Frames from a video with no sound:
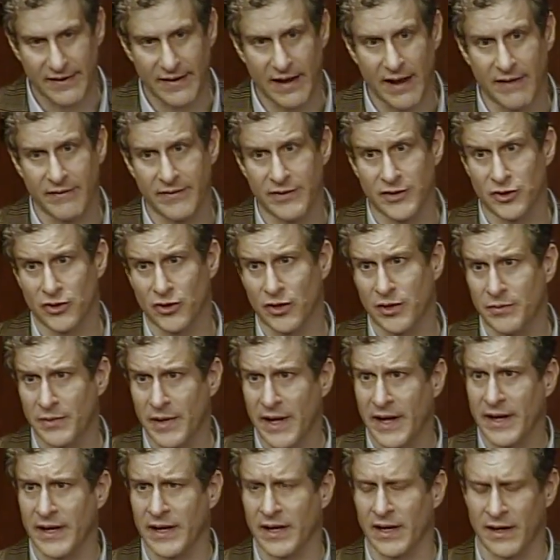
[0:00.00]
have enjoyed
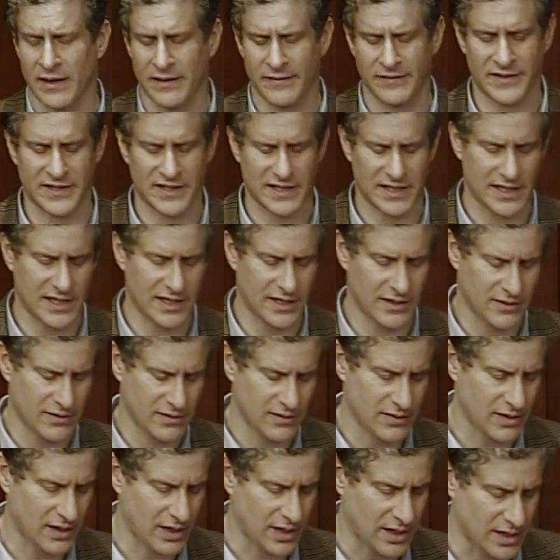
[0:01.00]
my uh, visit
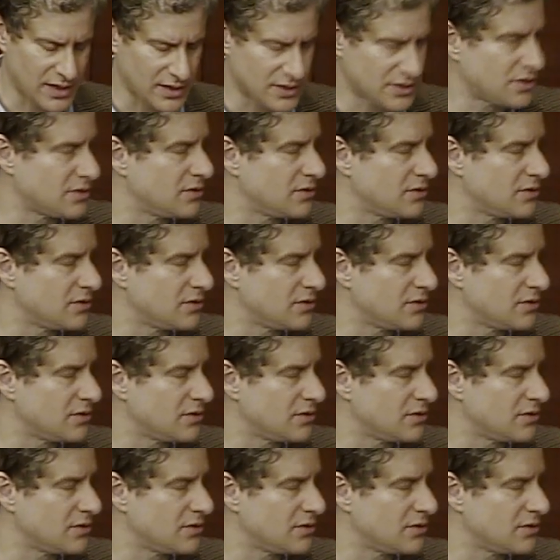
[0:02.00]
here uh,